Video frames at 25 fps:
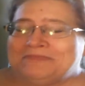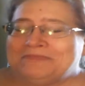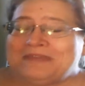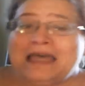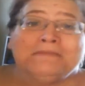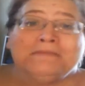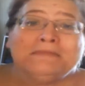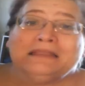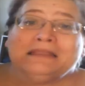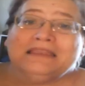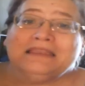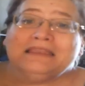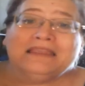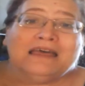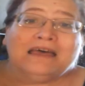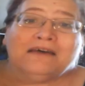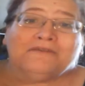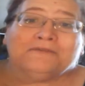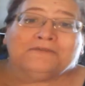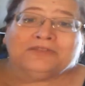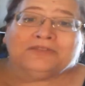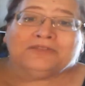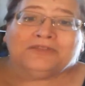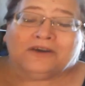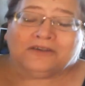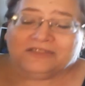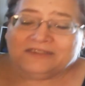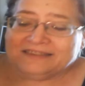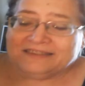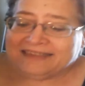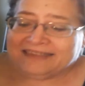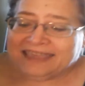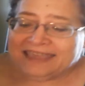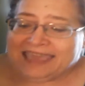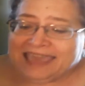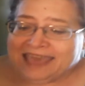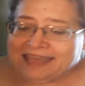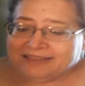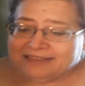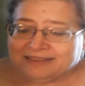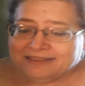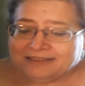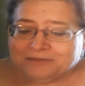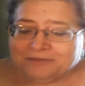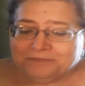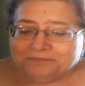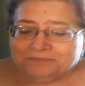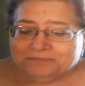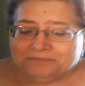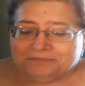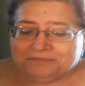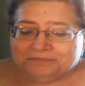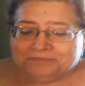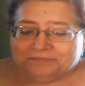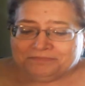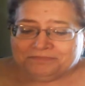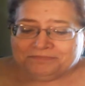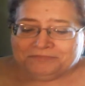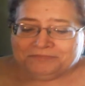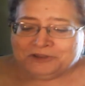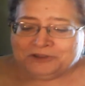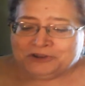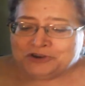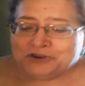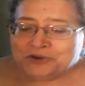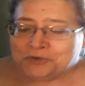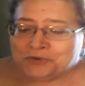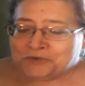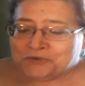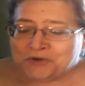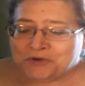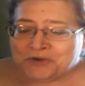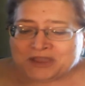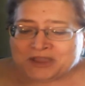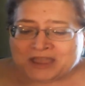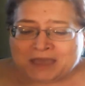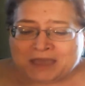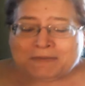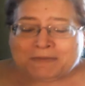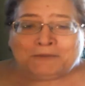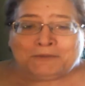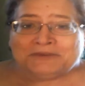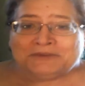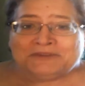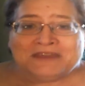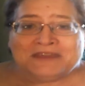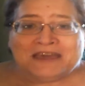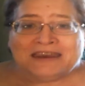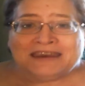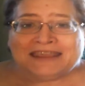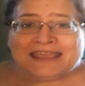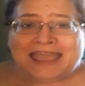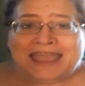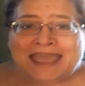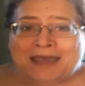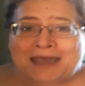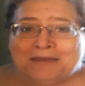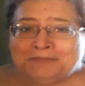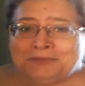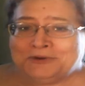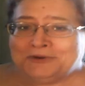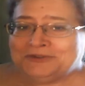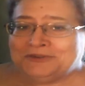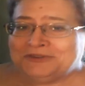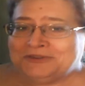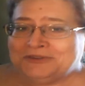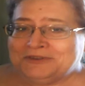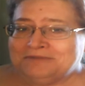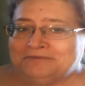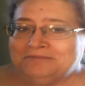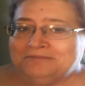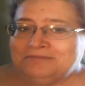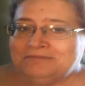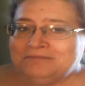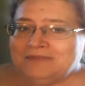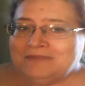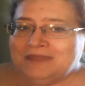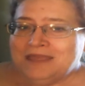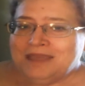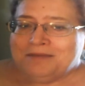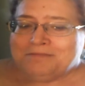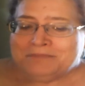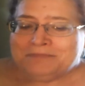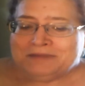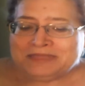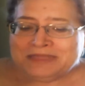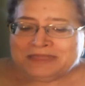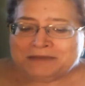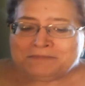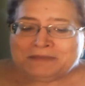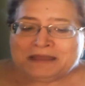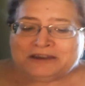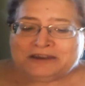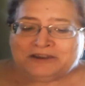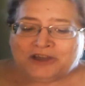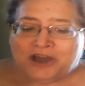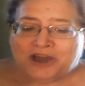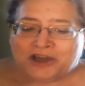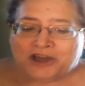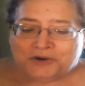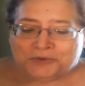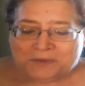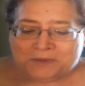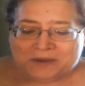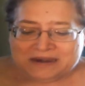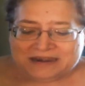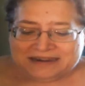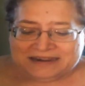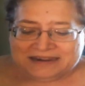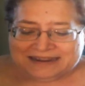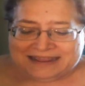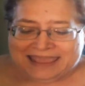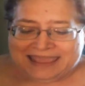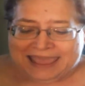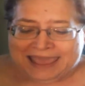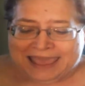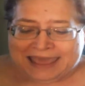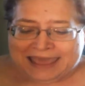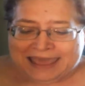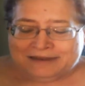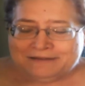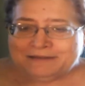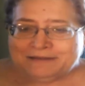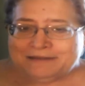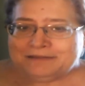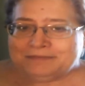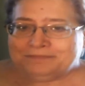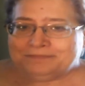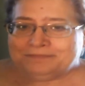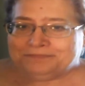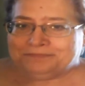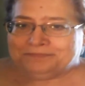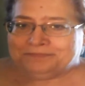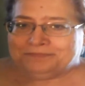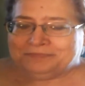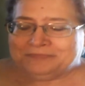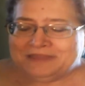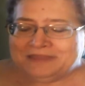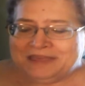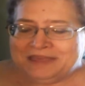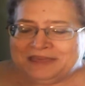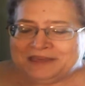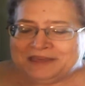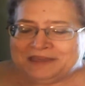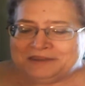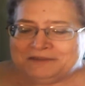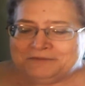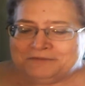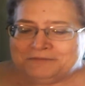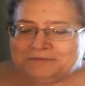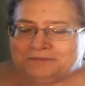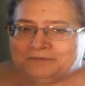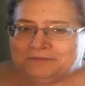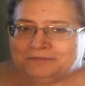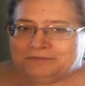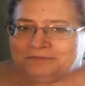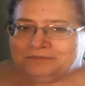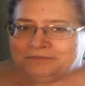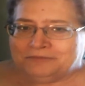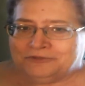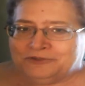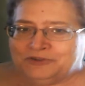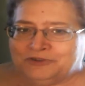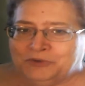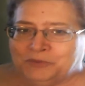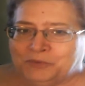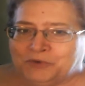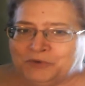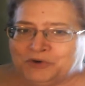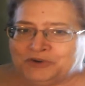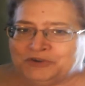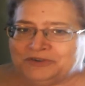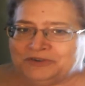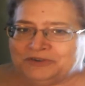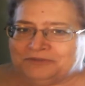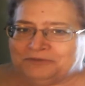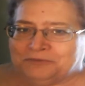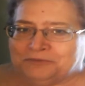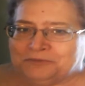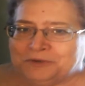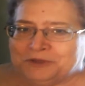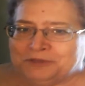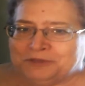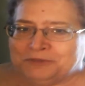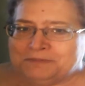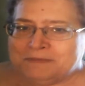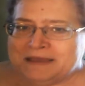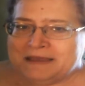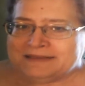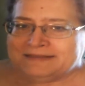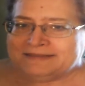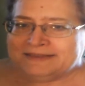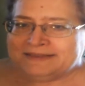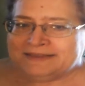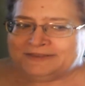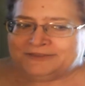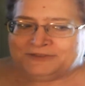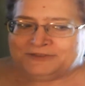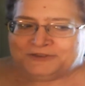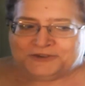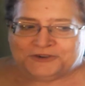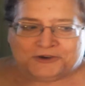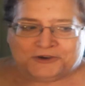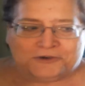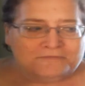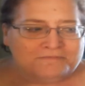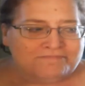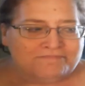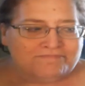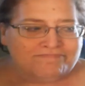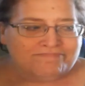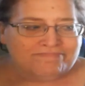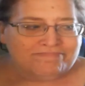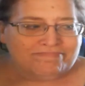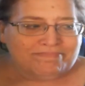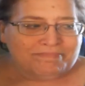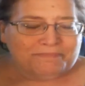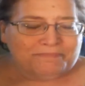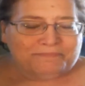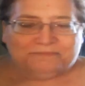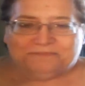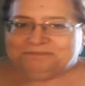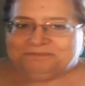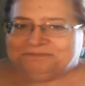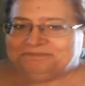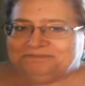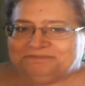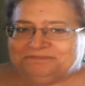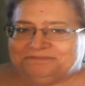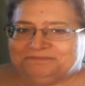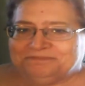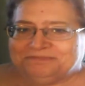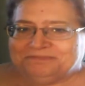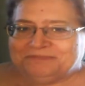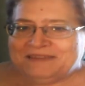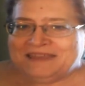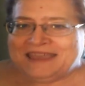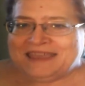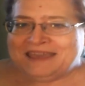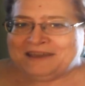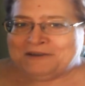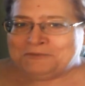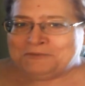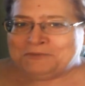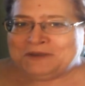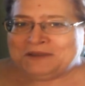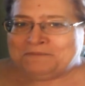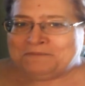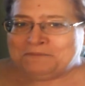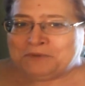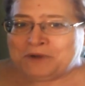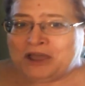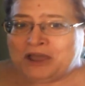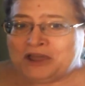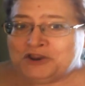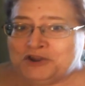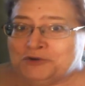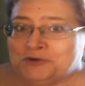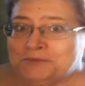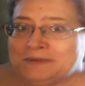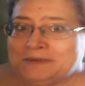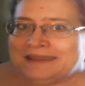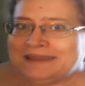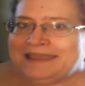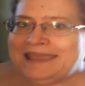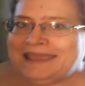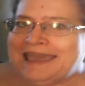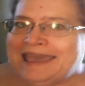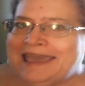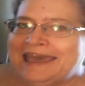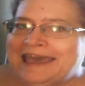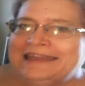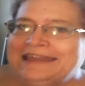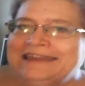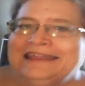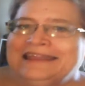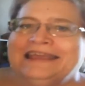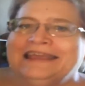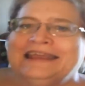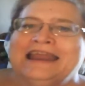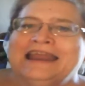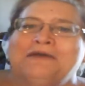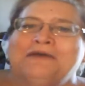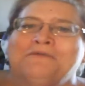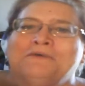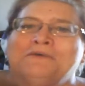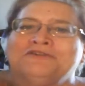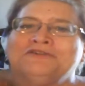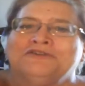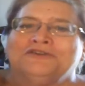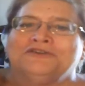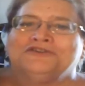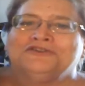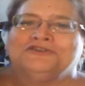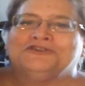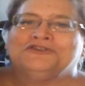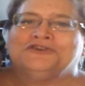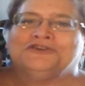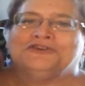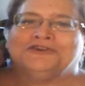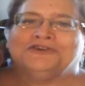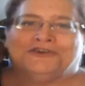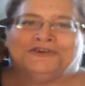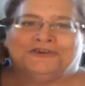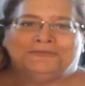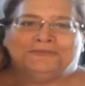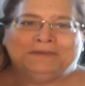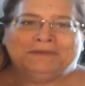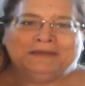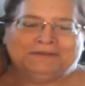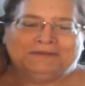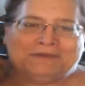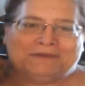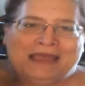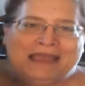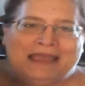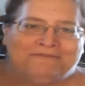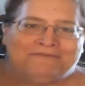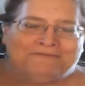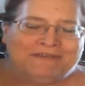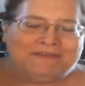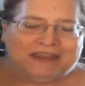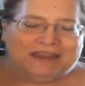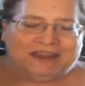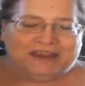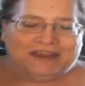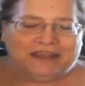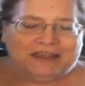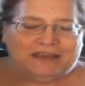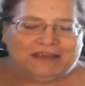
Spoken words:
I'm in love with all these cats. You know, growing up I was not a cat person. But then my daughter wanted a cat. And she worked with my sister. And we brought home a cat. And I wasn't sure, but I fell in